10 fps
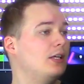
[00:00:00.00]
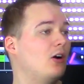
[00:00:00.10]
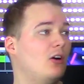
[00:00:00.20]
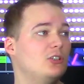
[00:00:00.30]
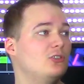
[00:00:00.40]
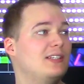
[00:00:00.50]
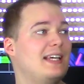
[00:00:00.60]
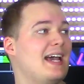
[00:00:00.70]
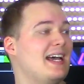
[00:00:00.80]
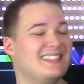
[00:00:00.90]
You also
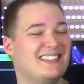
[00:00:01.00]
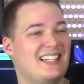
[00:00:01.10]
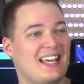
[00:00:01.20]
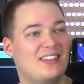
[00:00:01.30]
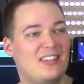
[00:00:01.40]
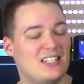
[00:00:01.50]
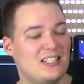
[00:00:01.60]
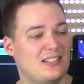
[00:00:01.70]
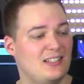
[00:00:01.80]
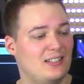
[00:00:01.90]
can't get
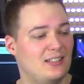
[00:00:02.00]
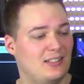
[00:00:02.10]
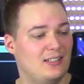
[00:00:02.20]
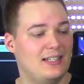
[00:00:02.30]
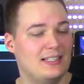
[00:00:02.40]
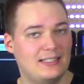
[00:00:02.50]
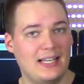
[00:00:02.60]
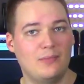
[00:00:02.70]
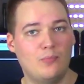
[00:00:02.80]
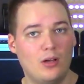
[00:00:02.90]
this
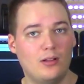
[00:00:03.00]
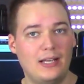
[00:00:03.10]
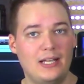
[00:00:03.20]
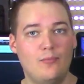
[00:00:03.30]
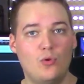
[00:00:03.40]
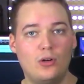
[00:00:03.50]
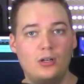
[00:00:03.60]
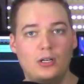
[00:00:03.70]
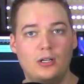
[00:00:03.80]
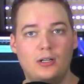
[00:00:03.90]
exact model anymore.
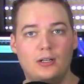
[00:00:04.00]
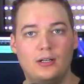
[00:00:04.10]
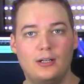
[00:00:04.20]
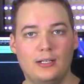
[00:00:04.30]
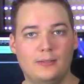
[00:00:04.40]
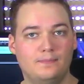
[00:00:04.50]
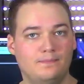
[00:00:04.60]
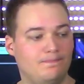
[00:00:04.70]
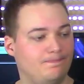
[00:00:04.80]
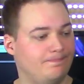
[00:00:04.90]

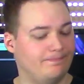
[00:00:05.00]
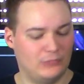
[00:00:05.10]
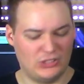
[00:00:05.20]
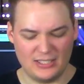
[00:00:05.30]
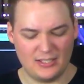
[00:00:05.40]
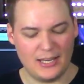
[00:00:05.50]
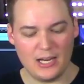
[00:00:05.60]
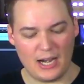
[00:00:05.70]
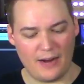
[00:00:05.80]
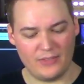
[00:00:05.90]
Just a
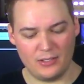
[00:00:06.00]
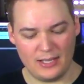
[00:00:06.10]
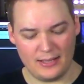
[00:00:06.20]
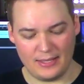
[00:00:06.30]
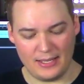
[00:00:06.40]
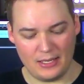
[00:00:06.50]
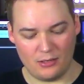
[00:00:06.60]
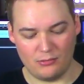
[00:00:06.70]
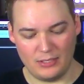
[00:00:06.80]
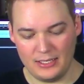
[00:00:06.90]
year after that, they
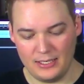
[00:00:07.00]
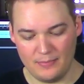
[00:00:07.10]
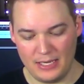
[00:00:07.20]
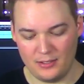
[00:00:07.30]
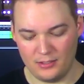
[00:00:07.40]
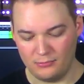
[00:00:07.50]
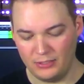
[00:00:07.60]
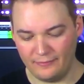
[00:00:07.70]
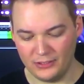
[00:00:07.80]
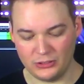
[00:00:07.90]
already made a
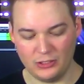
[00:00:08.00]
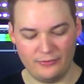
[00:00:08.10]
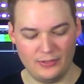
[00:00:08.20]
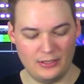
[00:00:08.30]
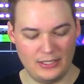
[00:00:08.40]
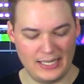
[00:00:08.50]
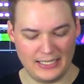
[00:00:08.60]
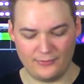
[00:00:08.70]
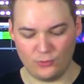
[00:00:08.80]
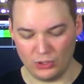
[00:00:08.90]
revision of it, the
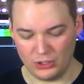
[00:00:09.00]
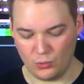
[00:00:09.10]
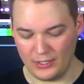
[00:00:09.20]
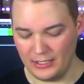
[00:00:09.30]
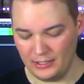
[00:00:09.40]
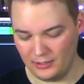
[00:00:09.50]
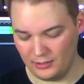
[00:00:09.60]
S420,